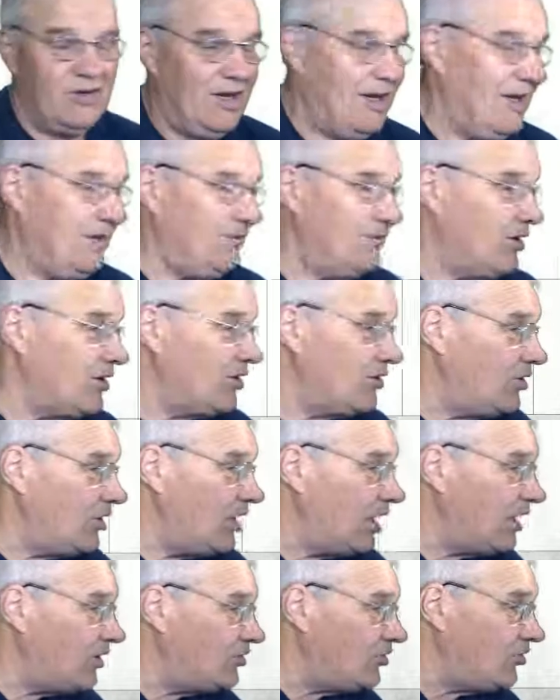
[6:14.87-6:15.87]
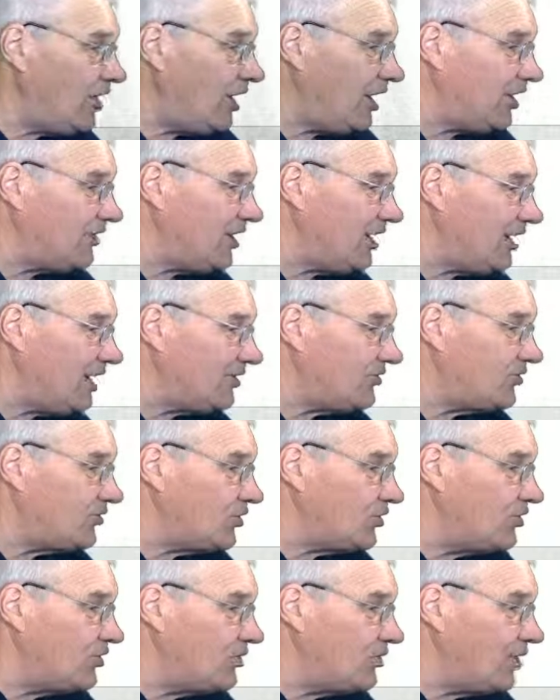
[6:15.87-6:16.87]
have a shout-out
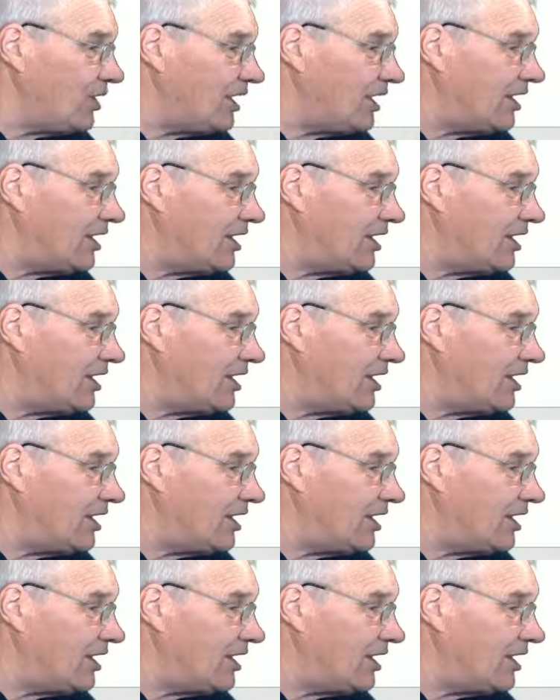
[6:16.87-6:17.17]
to